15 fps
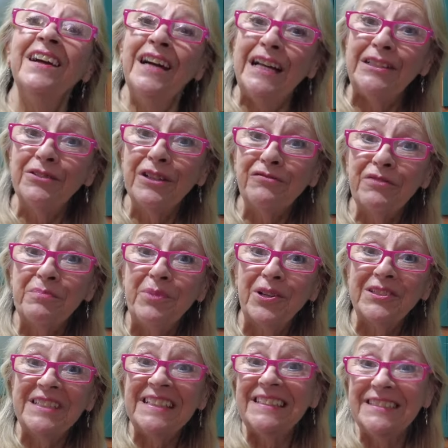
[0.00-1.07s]
Hello
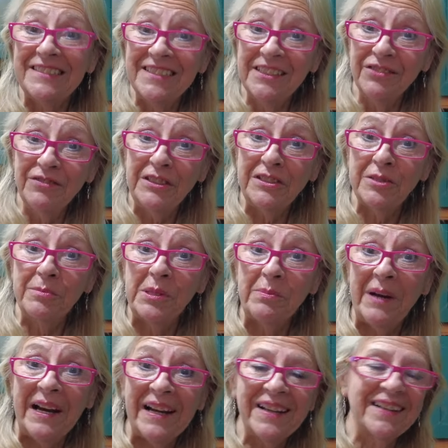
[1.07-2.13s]
everybody, it's lovely to be
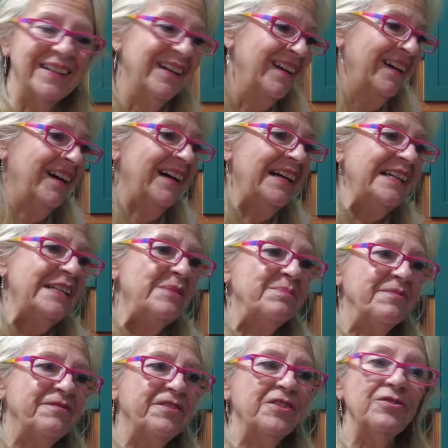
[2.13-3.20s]
back.
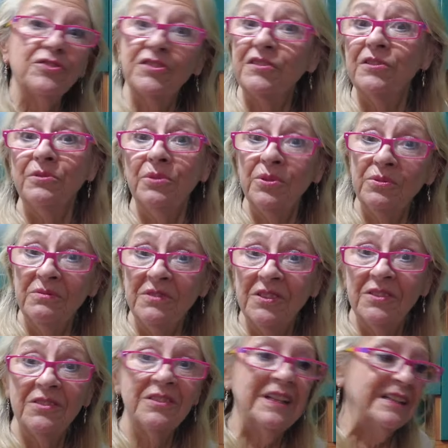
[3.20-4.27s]
For those of you who
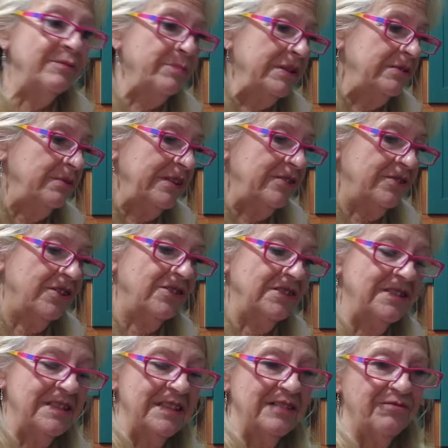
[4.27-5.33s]
know, I've been away on
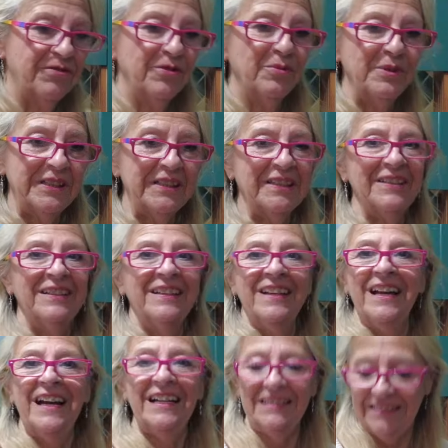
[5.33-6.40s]
holiday for a week
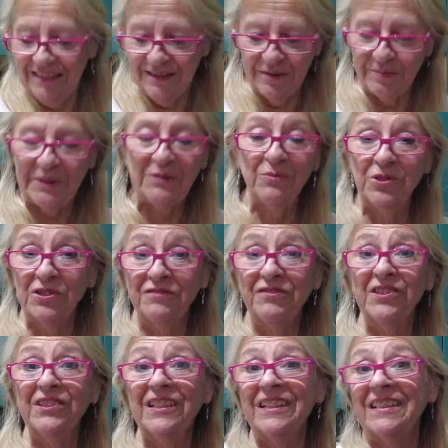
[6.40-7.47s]
and it has been
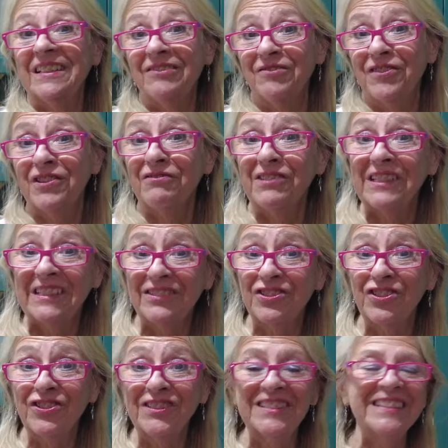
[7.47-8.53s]
wonderful and I've thoroughly
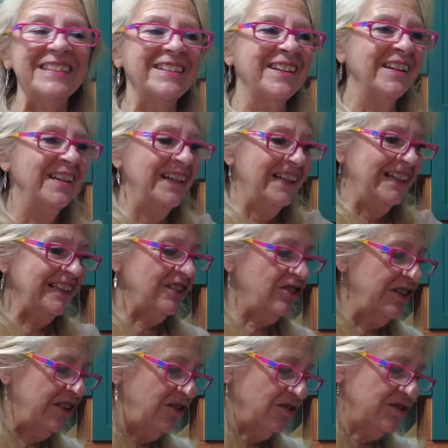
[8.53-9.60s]
enjoyed it. I
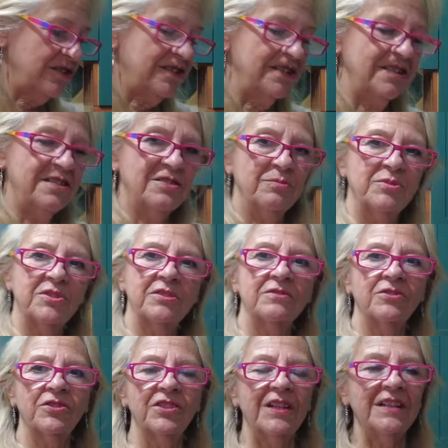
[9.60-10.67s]
actually got to see some
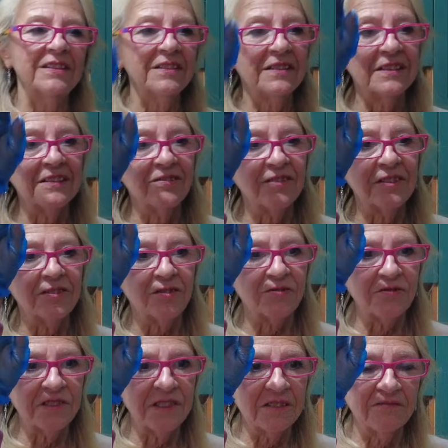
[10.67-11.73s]
sunshine and leave this
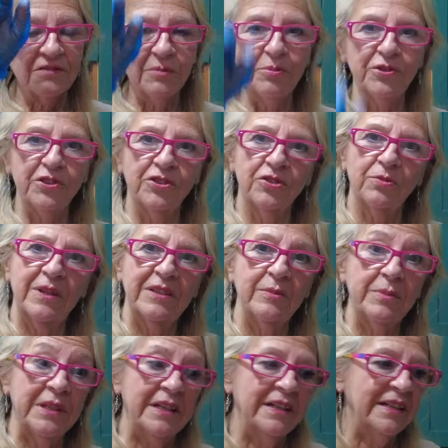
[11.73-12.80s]
dreary British weather
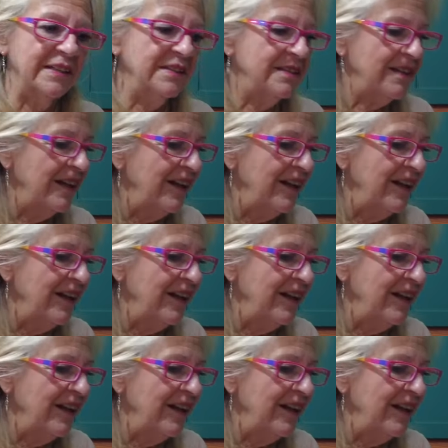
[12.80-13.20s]
behind.